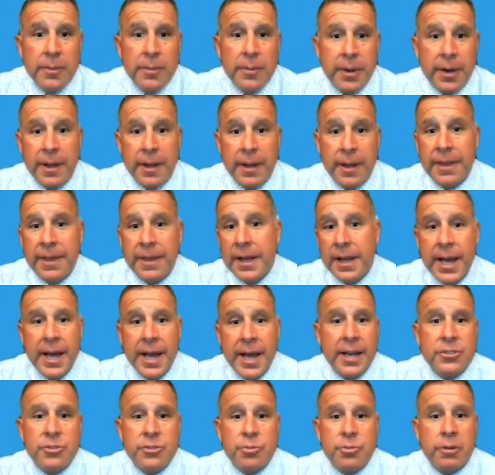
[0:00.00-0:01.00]
But I think,
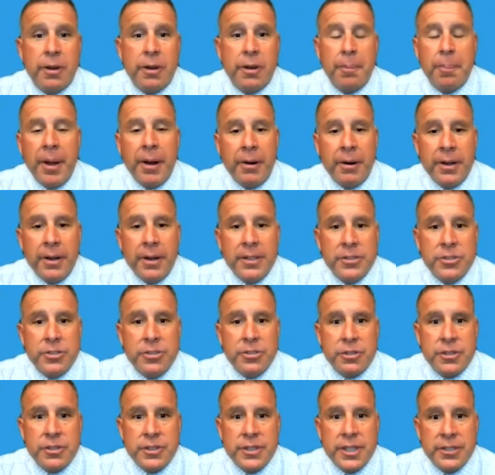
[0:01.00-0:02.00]
again, as we're comparing these
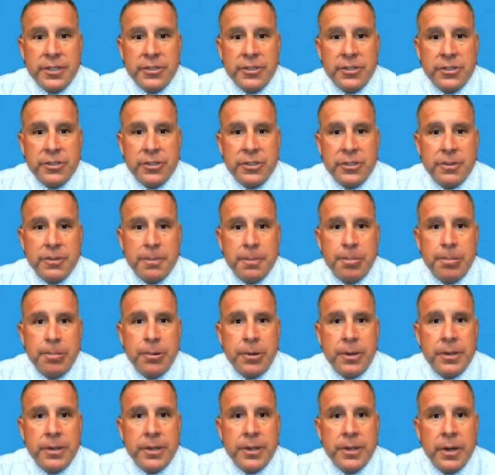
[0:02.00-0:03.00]
jurisdictions, it's
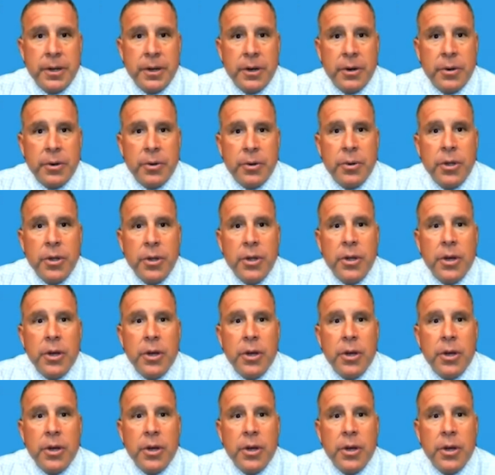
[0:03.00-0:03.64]
important to know